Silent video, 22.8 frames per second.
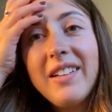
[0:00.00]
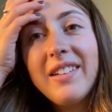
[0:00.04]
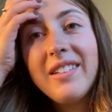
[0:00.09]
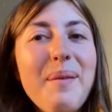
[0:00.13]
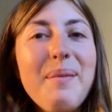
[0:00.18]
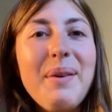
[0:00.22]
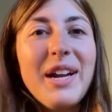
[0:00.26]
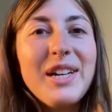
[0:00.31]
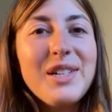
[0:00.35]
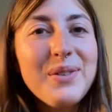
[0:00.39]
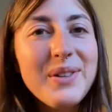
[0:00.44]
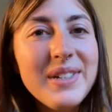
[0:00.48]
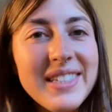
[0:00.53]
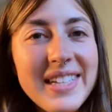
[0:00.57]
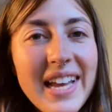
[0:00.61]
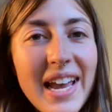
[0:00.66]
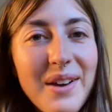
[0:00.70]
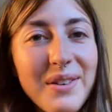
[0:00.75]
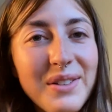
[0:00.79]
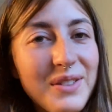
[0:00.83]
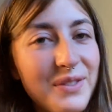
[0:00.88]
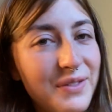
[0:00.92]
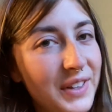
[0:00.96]
But I just want to say I
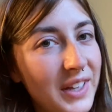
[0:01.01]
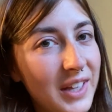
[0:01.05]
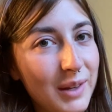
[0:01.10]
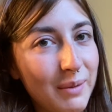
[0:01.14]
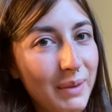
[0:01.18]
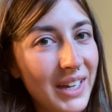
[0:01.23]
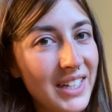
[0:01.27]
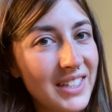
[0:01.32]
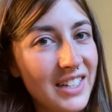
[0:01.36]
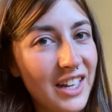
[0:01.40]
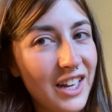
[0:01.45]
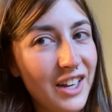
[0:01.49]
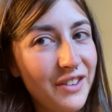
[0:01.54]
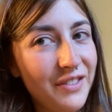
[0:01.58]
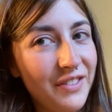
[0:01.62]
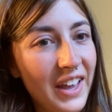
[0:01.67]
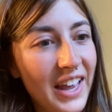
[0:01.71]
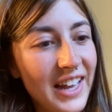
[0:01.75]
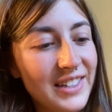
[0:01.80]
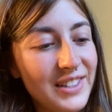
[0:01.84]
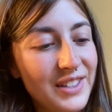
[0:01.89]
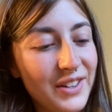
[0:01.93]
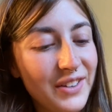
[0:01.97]
was feeling myself
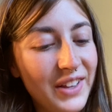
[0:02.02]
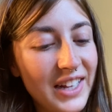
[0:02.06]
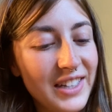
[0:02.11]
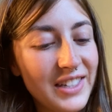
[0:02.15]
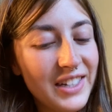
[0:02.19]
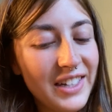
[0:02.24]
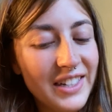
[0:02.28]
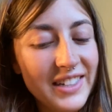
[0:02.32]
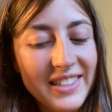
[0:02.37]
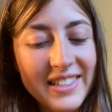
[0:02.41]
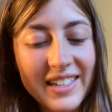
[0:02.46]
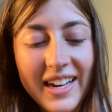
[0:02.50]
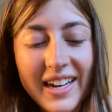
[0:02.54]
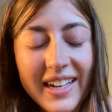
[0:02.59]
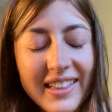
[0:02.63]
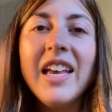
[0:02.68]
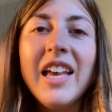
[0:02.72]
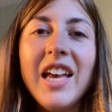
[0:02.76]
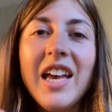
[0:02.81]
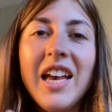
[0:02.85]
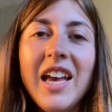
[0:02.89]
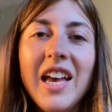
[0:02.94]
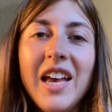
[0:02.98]
and so that's a good sign. Like
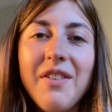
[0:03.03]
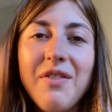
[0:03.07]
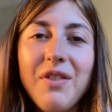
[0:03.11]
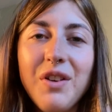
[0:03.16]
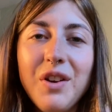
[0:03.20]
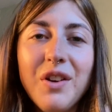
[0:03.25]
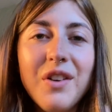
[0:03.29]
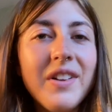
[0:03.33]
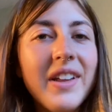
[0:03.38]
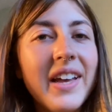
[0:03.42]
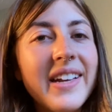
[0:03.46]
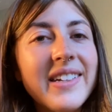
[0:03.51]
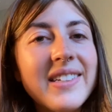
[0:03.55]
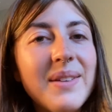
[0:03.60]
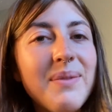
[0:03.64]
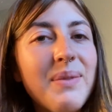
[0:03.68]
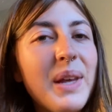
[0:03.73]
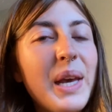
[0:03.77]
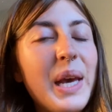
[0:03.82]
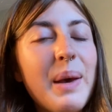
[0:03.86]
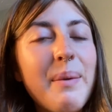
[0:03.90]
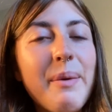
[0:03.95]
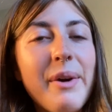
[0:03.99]
if you don't like something
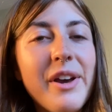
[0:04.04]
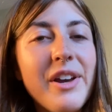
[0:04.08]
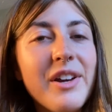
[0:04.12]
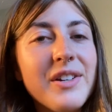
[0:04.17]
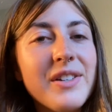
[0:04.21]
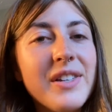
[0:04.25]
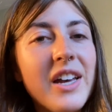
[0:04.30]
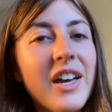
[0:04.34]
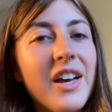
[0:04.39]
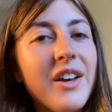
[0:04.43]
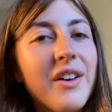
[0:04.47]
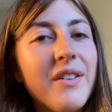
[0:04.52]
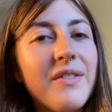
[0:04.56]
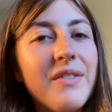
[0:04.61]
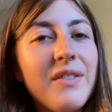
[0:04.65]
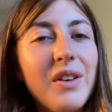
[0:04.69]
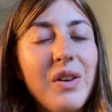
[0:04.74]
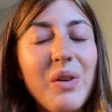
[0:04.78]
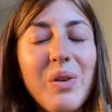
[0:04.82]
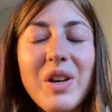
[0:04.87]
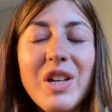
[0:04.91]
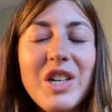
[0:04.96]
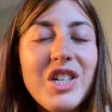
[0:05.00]
about yourself, you
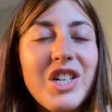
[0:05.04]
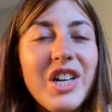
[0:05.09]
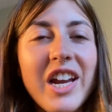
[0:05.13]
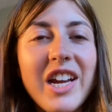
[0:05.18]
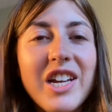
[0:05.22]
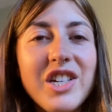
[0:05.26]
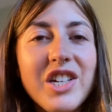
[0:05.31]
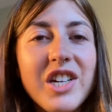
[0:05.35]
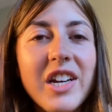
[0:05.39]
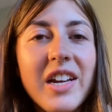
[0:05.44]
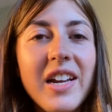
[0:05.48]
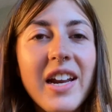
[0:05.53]
can change it.